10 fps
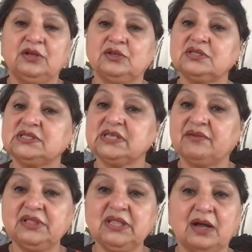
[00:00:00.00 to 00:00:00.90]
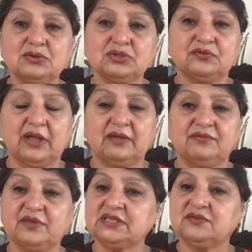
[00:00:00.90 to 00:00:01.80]
Your seventh house of
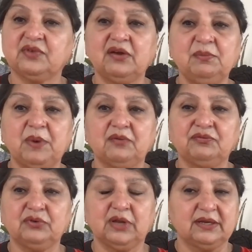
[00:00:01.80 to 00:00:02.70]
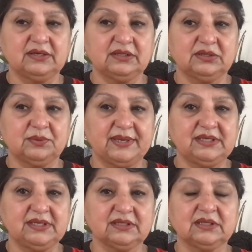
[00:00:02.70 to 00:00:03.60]
love is very powerful until the
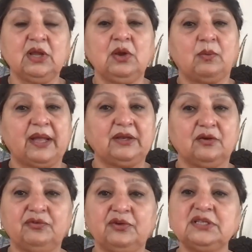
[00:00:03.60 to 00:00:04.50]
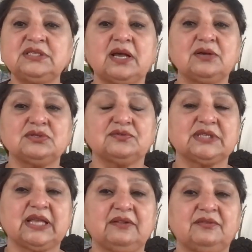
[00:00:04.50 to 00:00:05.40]
20th, while your first house of
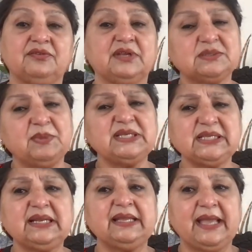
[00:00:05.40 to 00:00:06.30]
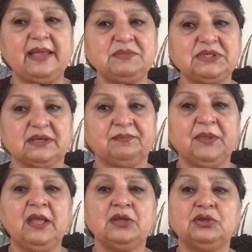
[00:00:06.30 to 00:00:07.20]
self is basically empty.
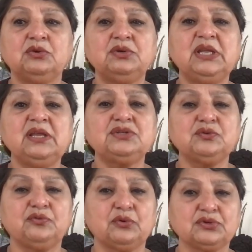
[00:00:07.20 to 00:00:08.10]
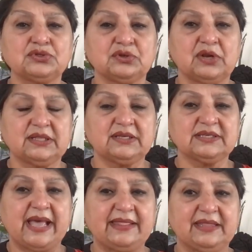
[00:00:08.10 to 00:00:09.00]
You need to focus on others
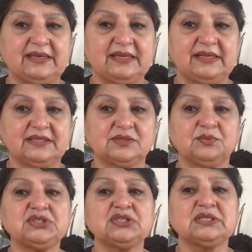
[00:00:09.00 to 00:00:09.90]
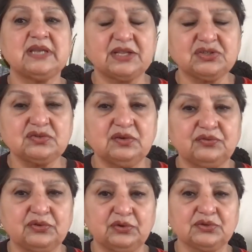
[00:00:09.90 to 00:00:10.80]
and their needs, which is natural
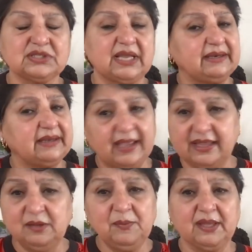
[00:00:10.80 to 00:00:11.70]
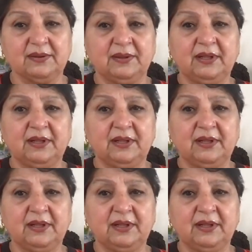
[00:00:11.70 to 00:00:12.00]
for your sign anyway.